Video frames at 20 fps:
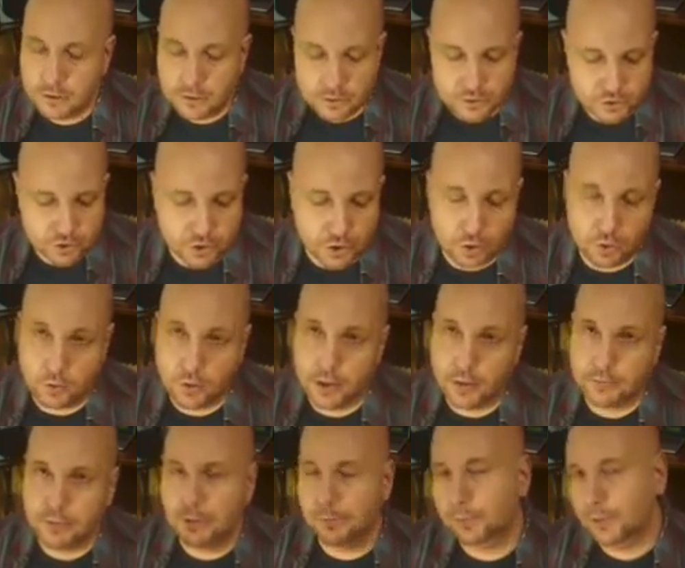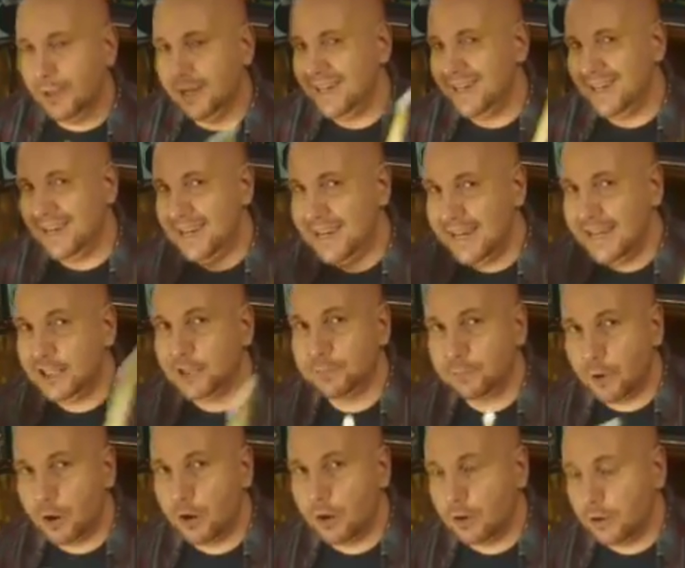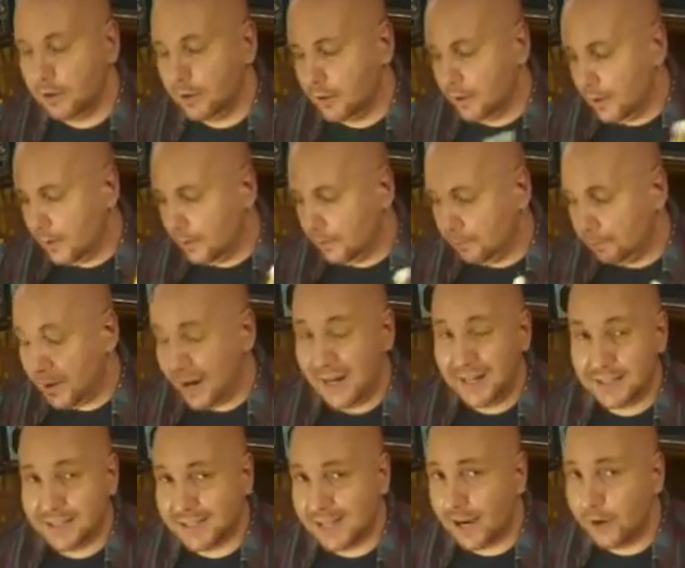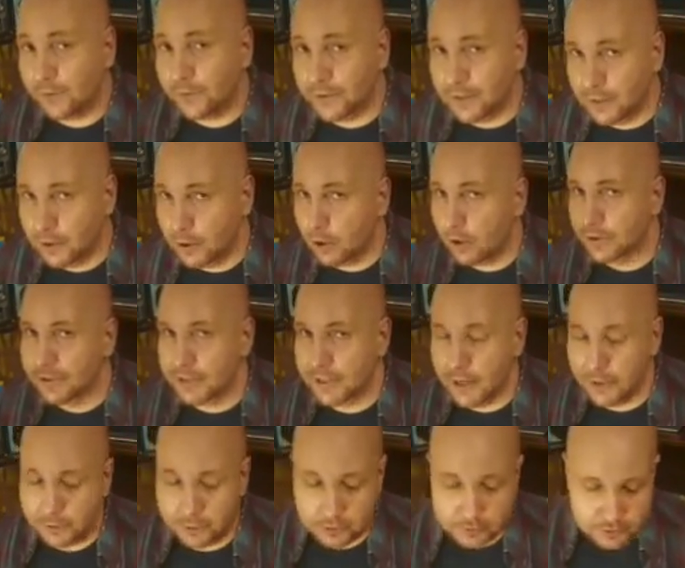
So I'm going to play each bar by itself and then all together.